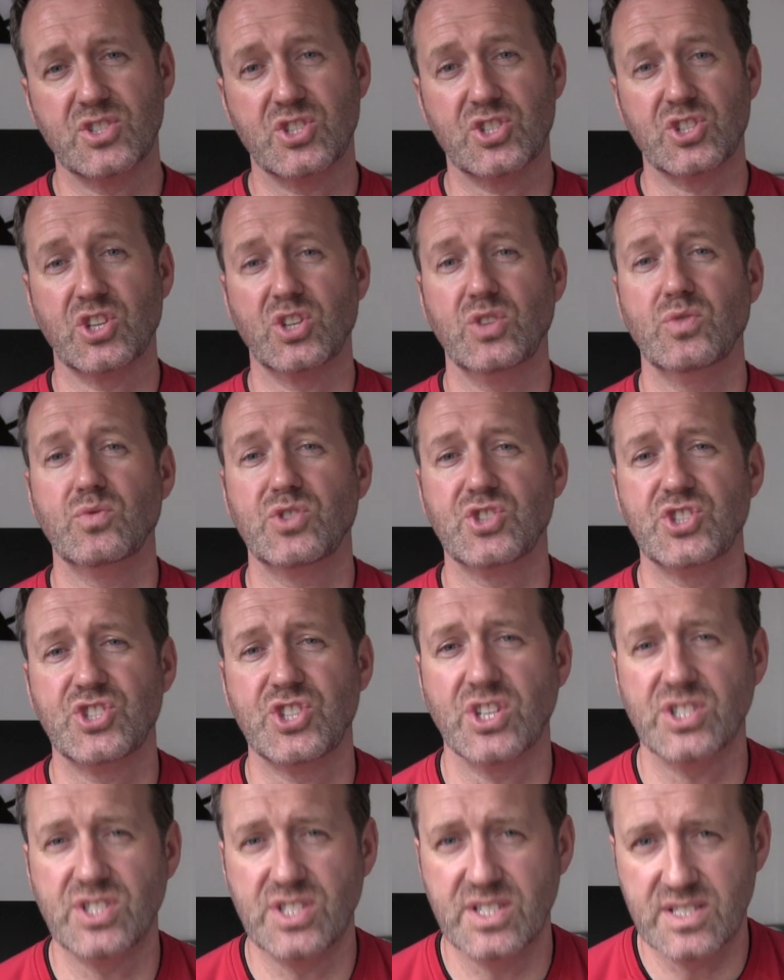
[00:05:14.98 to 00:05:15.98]

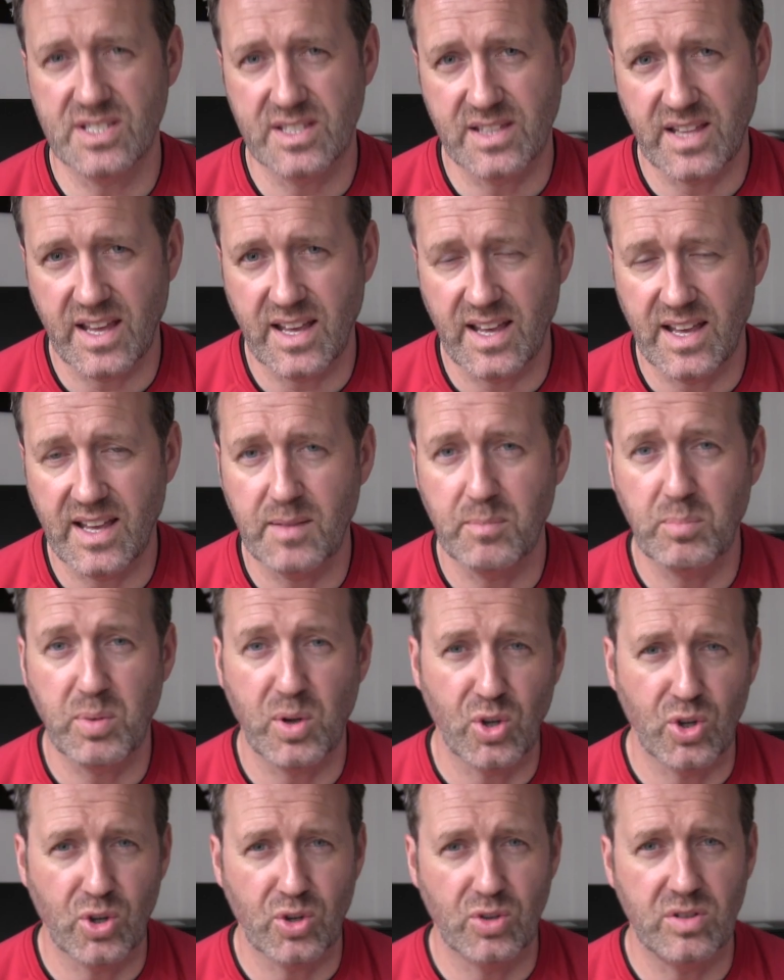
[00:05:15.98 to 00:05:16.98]
solutions there,
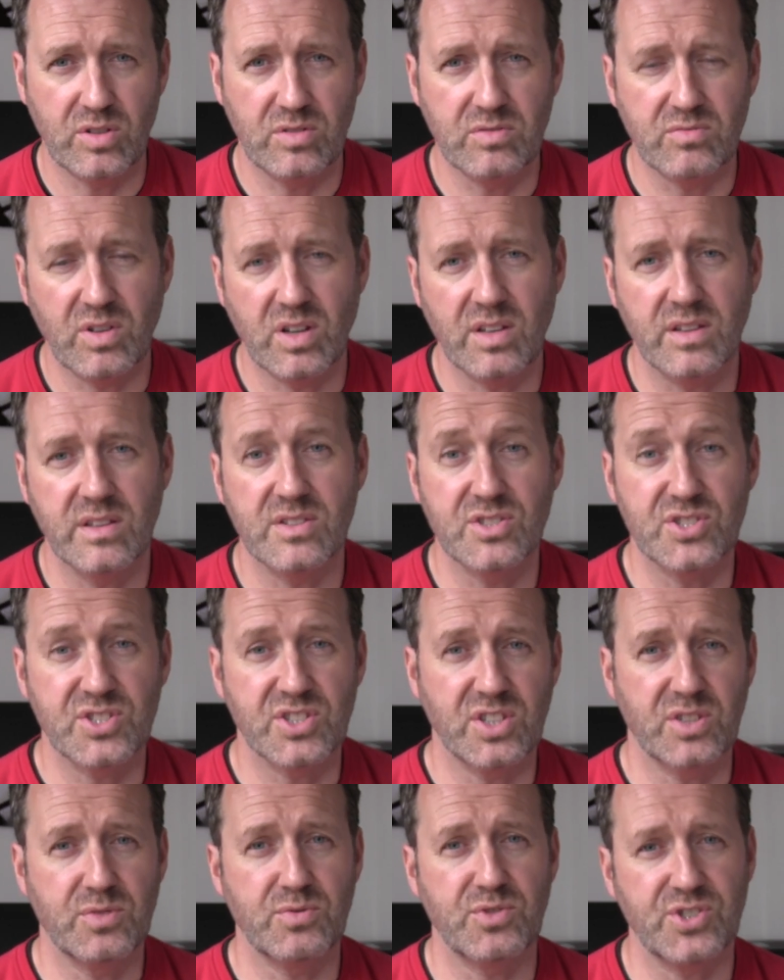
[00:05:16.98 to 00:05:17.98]
plural, rather than
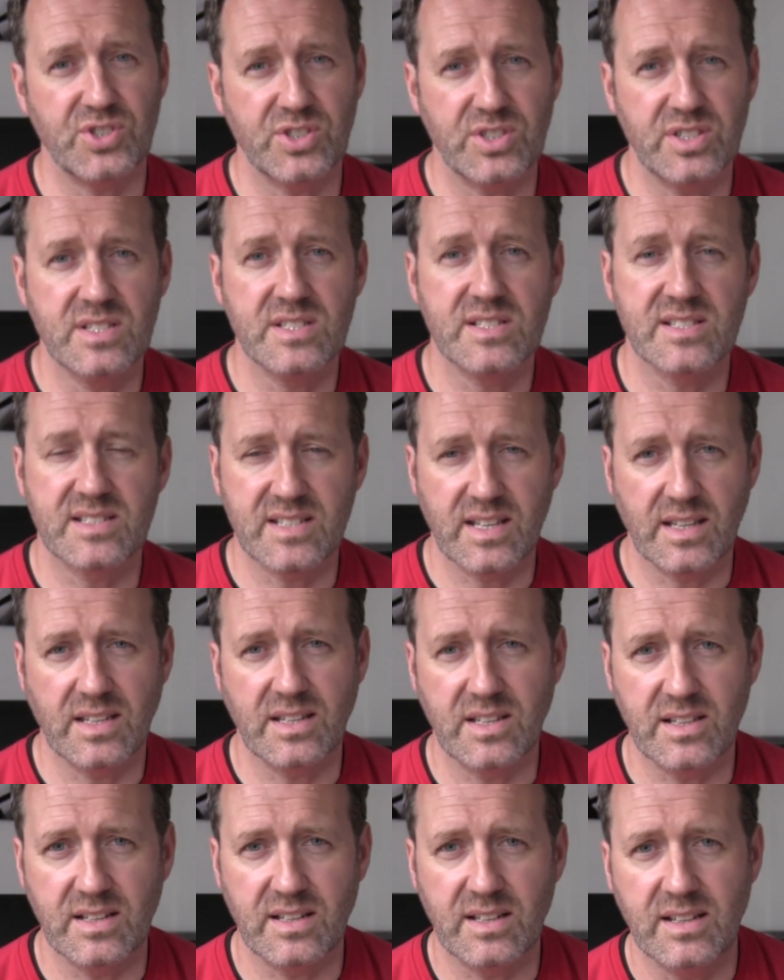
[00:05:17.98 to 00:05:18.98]
solution,
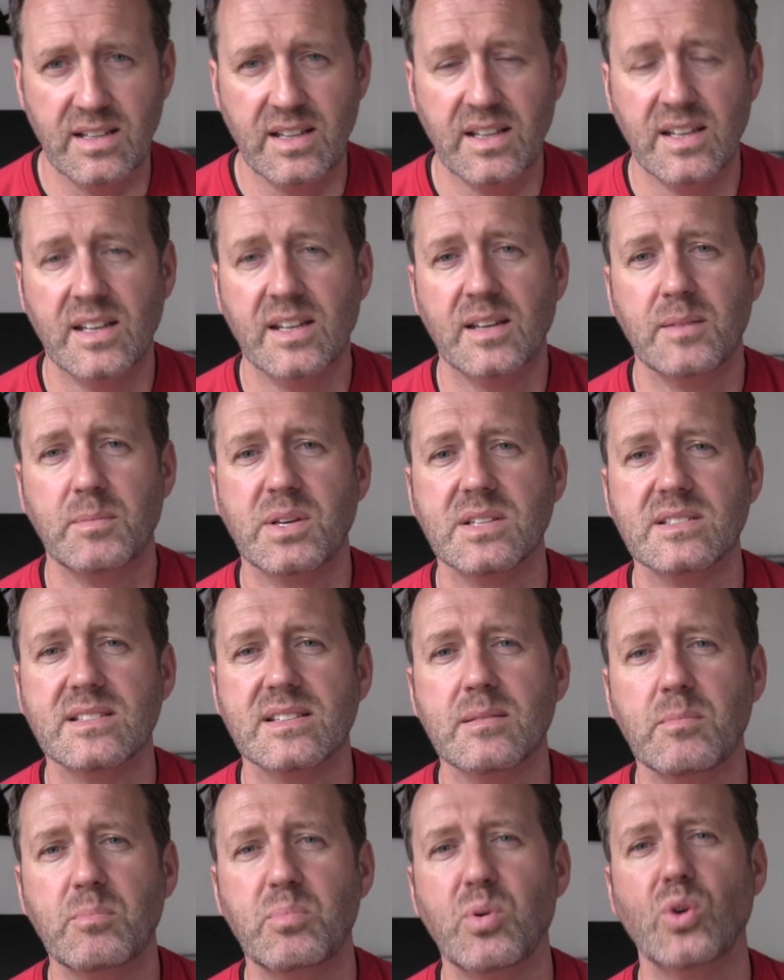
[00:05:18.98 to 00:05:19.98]
singular, because
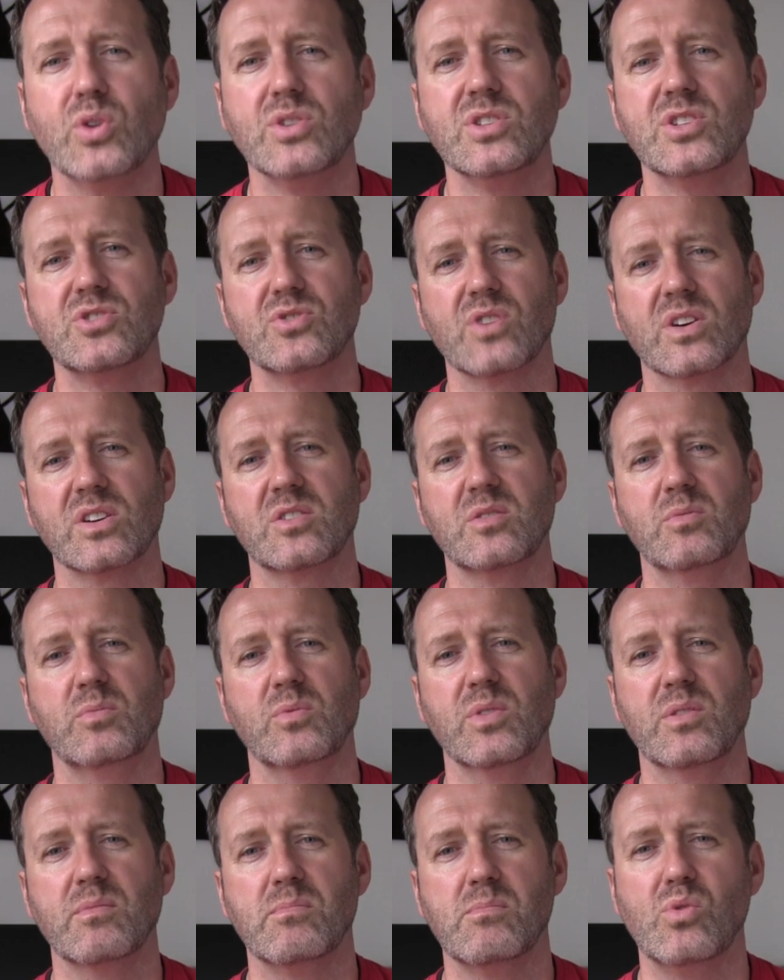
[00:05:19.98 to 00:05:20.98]
it's important you try and come up
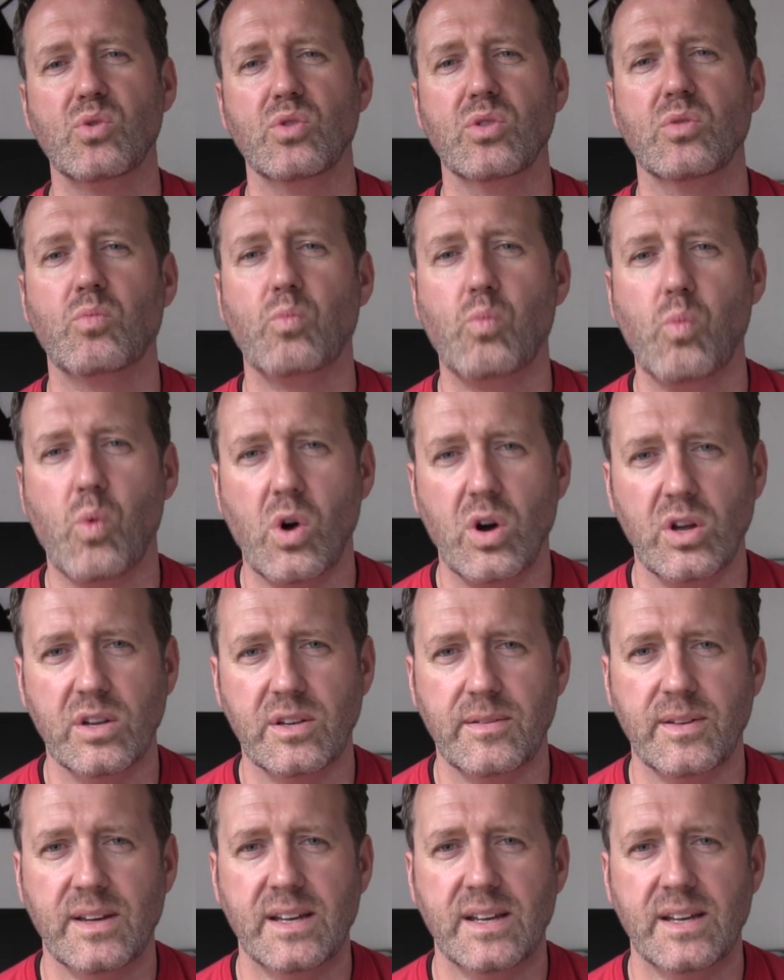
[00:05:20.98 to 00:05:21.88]
with more than one.